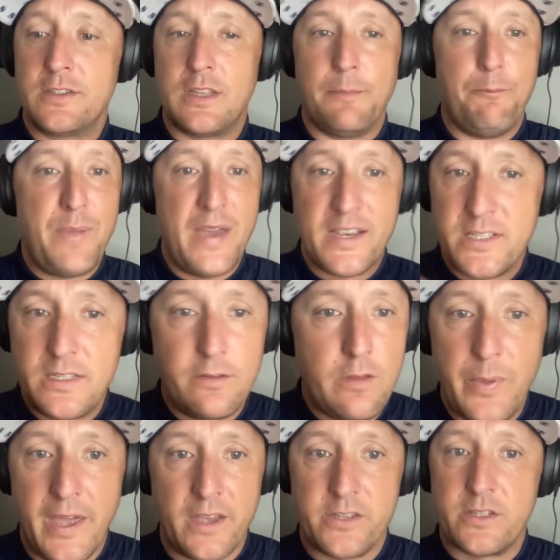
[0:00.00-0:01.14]
It's the best of the
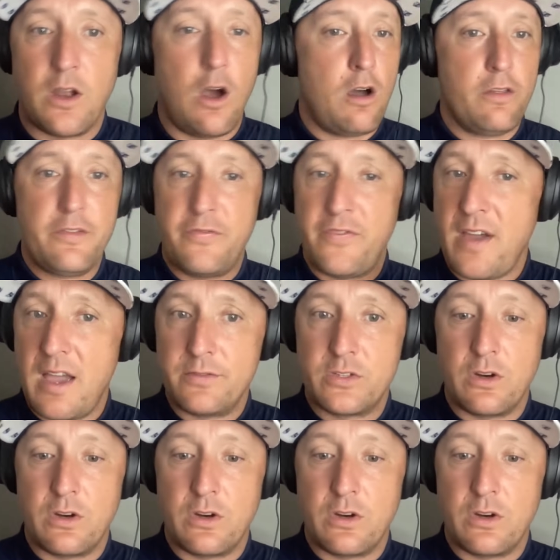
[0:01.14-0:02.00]
best, all the 5